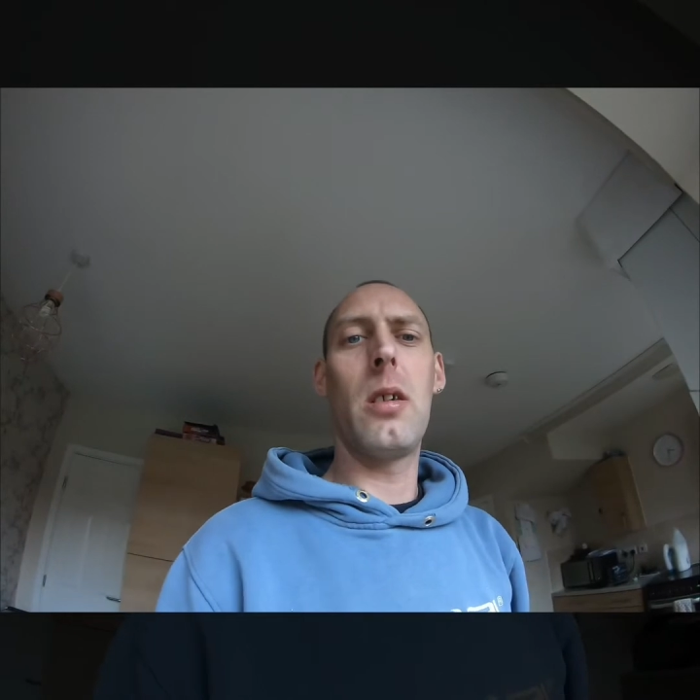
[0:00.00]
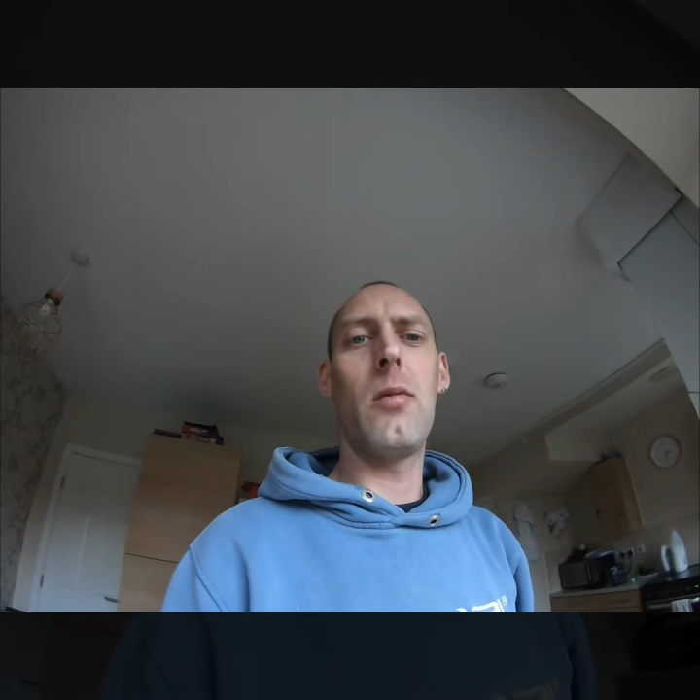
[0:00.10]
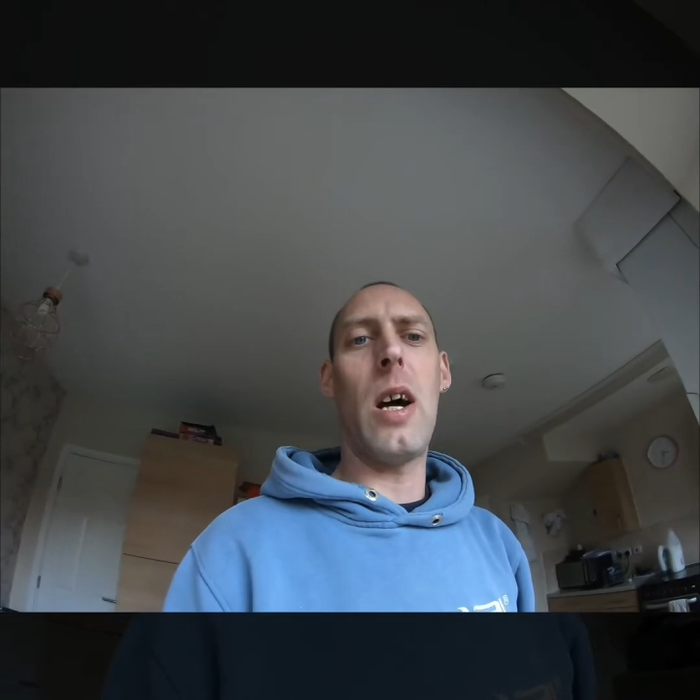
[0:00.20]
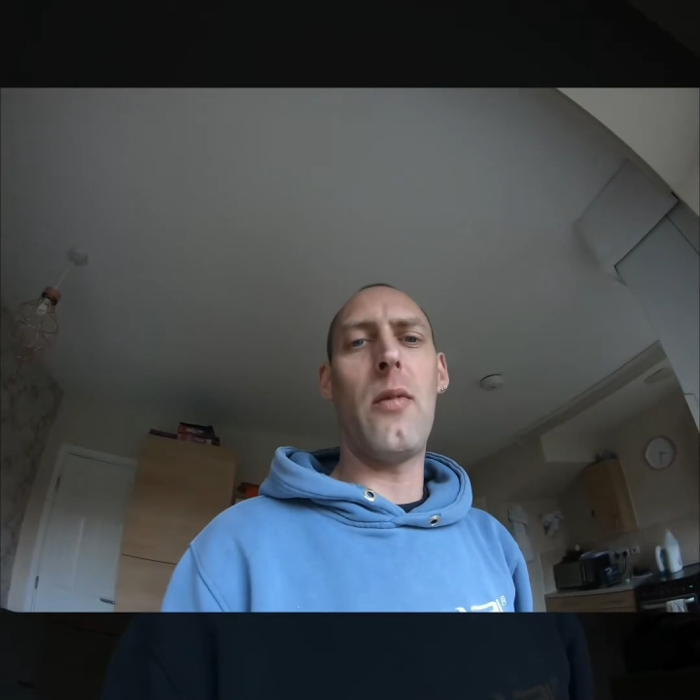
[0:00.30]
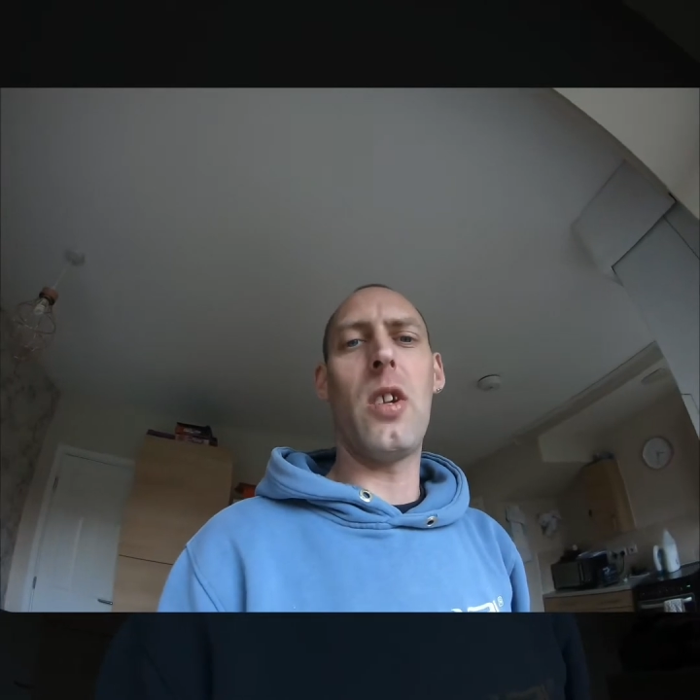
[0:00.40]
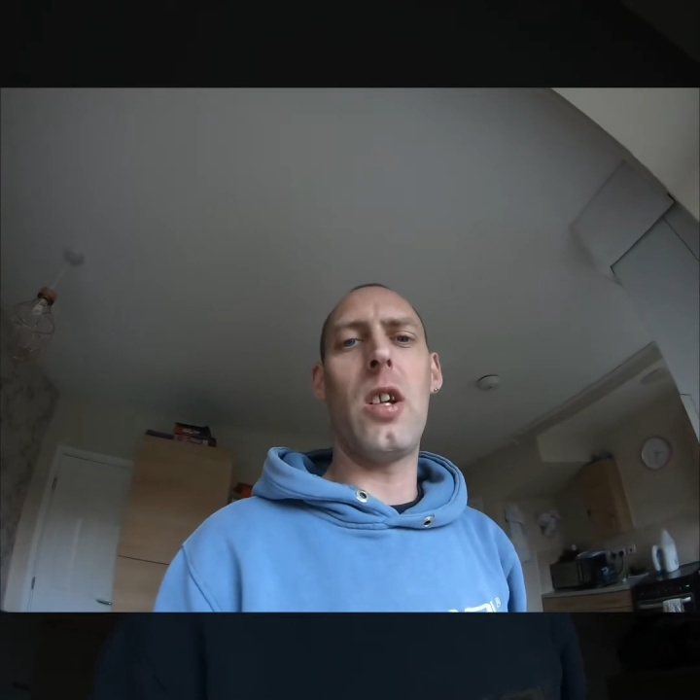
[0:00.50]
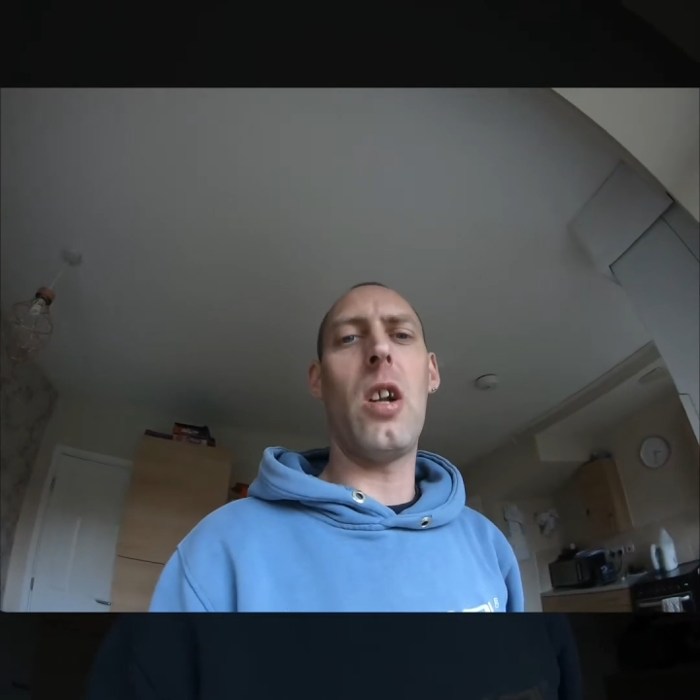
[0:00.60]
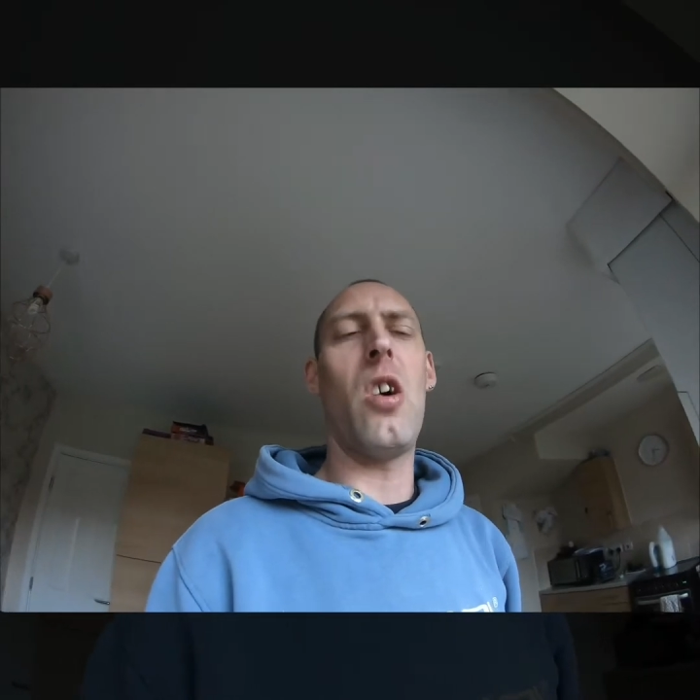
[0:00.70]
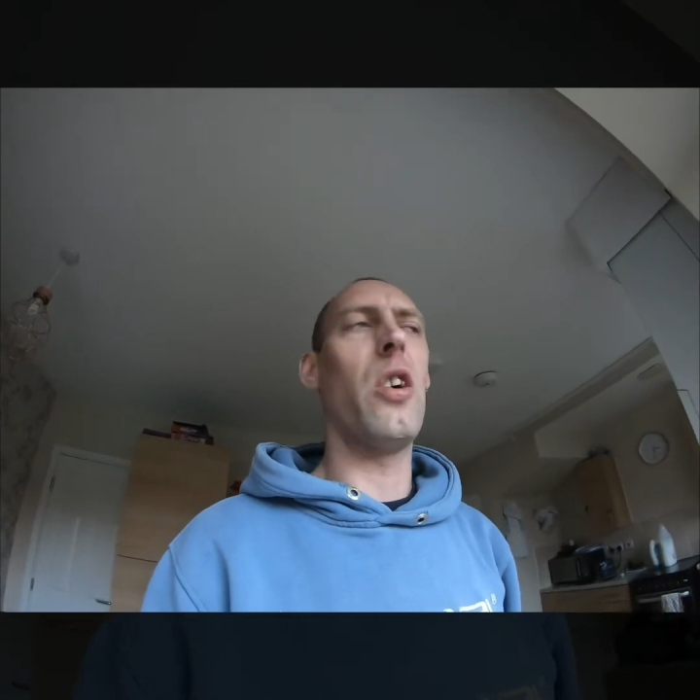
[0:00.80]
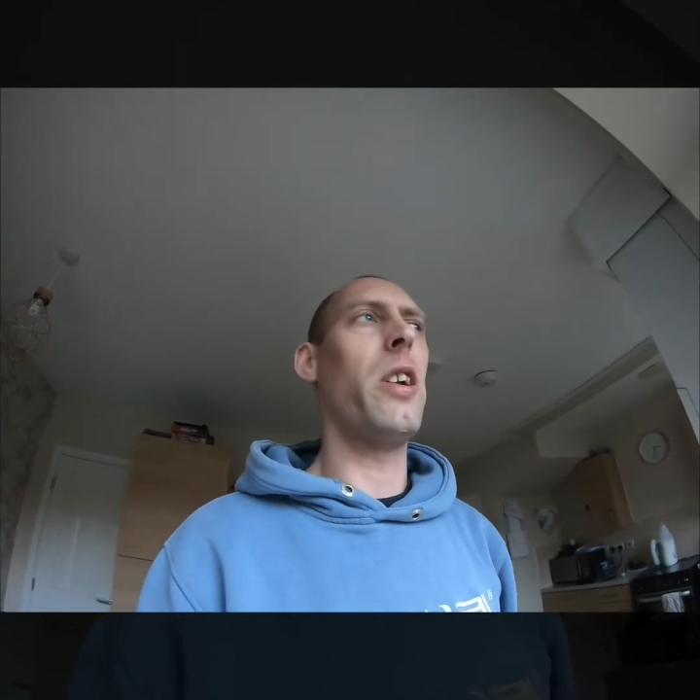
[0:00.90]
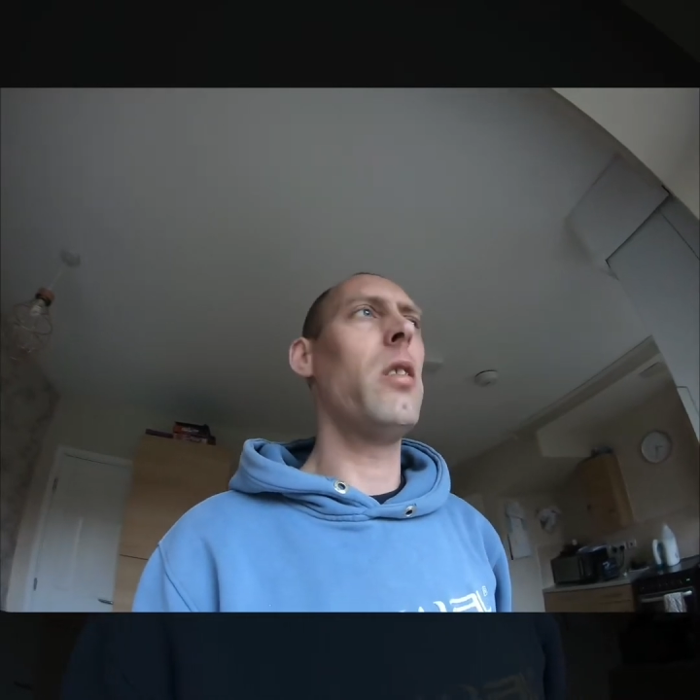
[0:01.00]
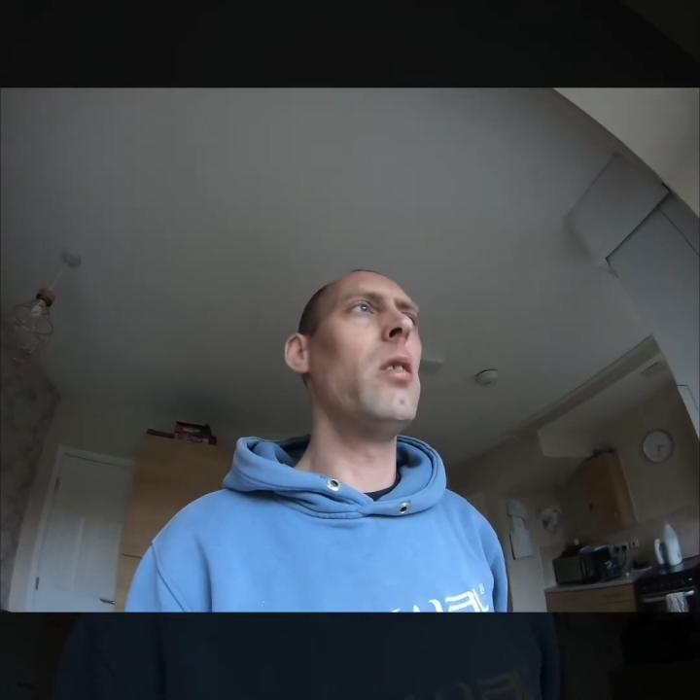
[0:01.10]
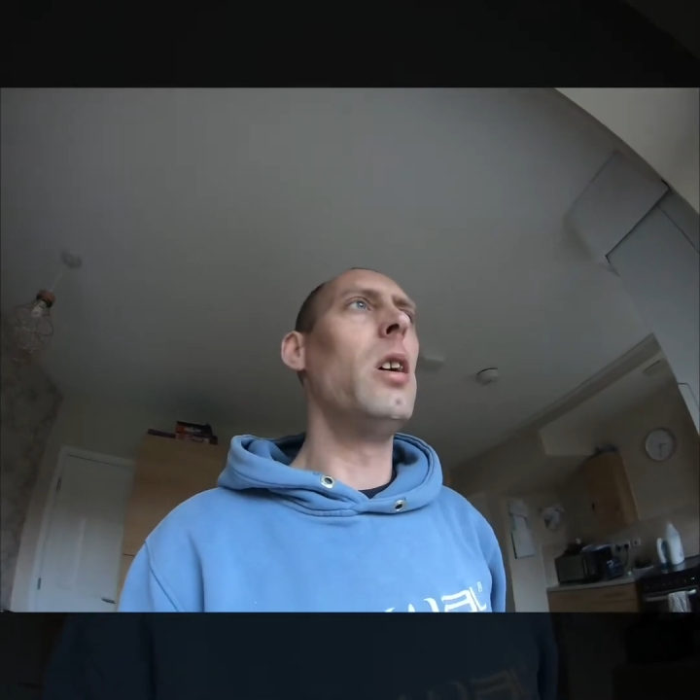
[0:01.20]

rather than a liner.